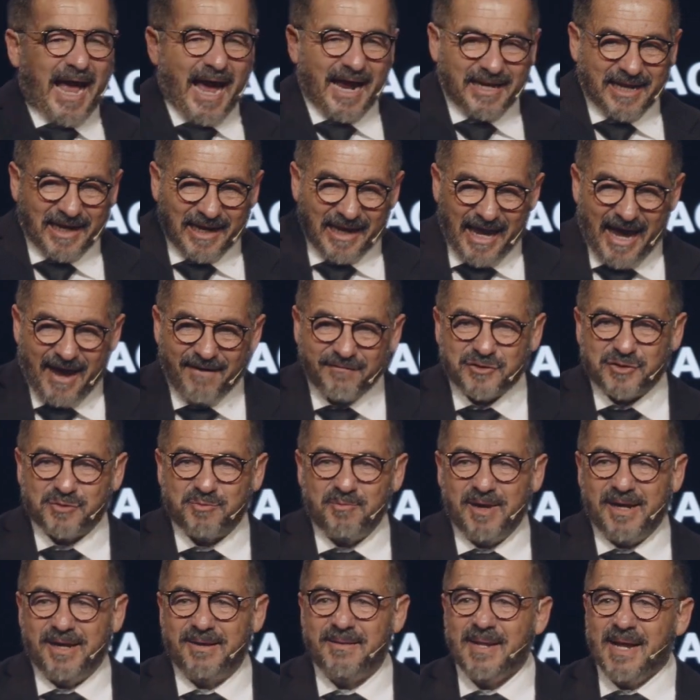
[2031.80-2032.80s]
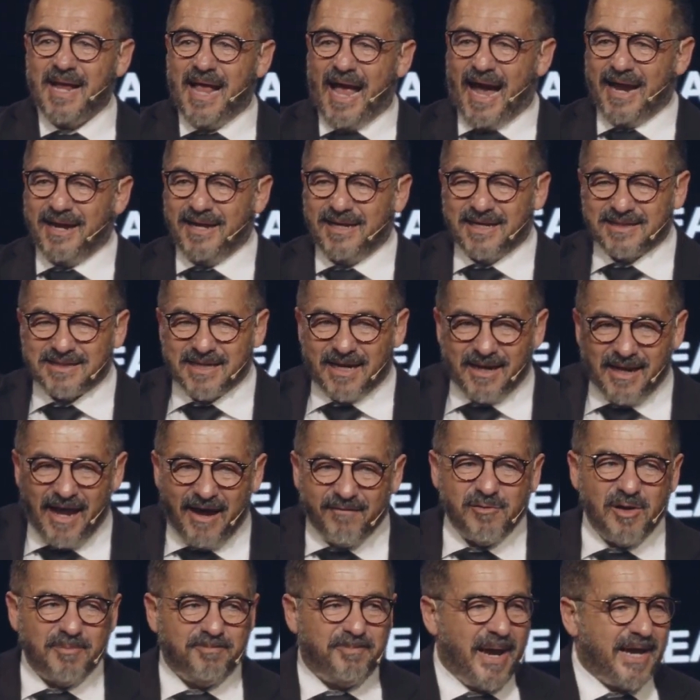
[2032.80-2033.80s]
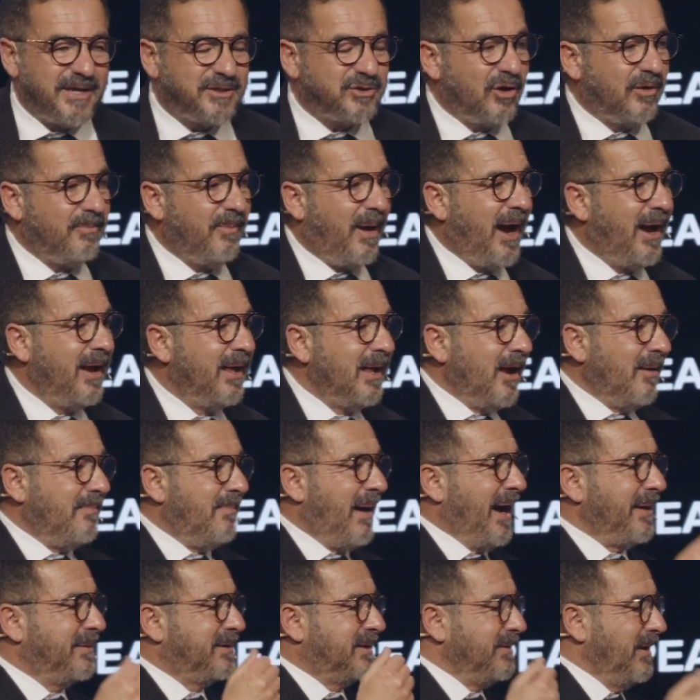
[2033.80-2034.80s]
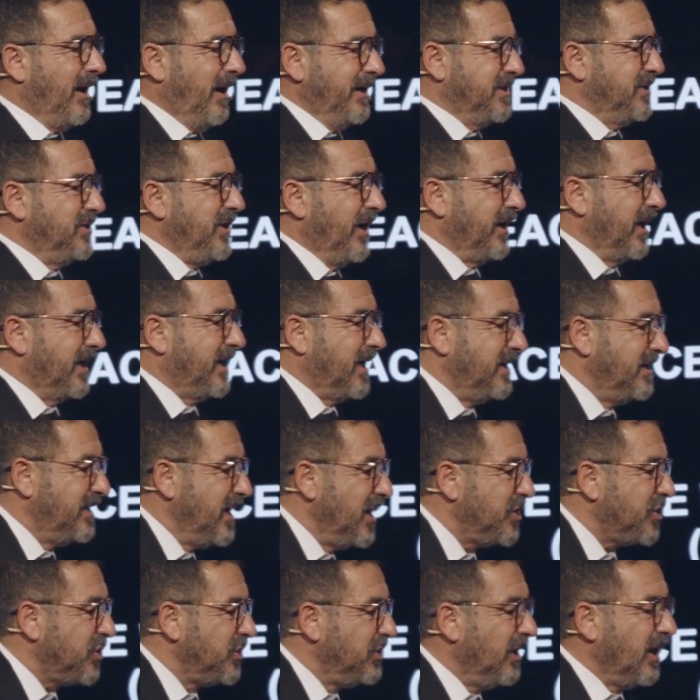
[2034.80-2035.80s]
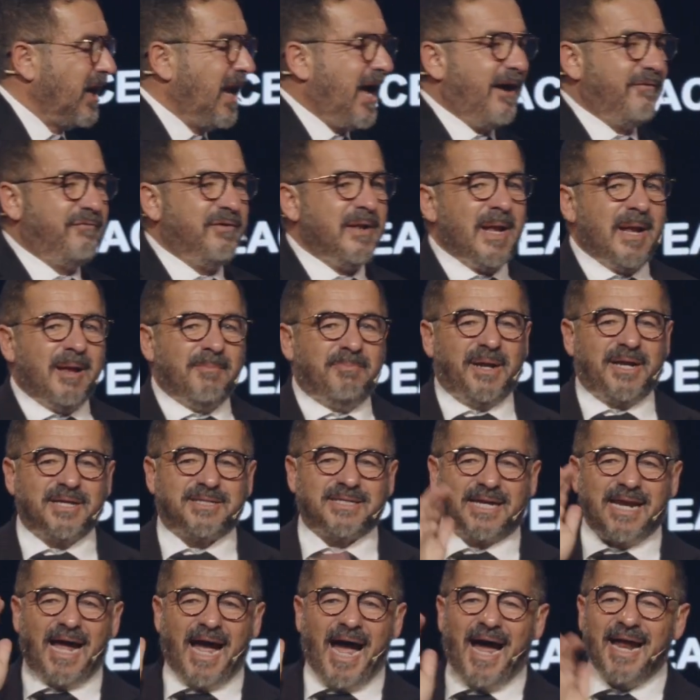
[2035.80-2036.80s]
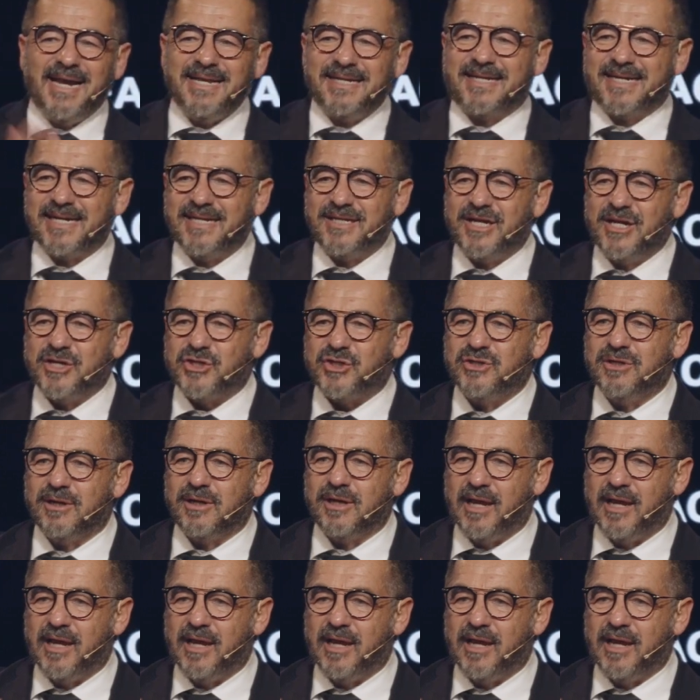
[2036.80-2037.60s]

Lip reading: and He loves me, and He doesn't love me based on my, it's not a conditional love, but it's an unconditional